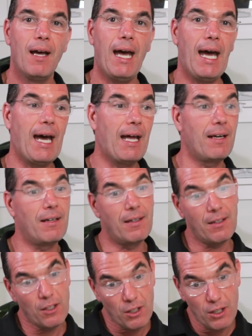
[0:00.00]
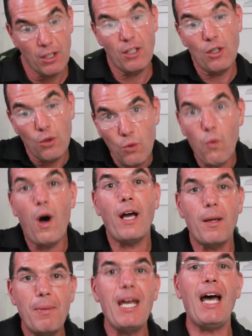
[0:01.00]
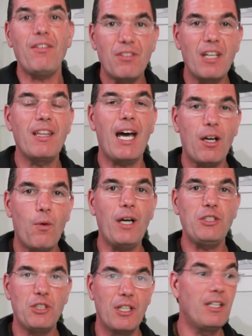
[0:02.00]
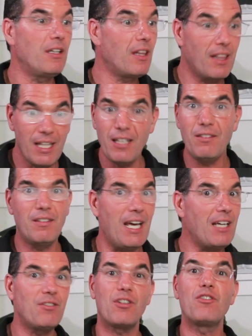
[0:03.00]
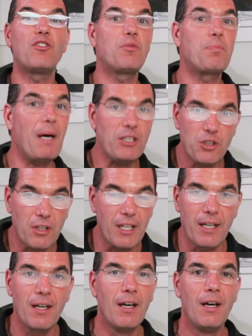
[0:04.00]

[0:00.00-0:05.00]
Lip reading: And you want to be asking that question these days especially.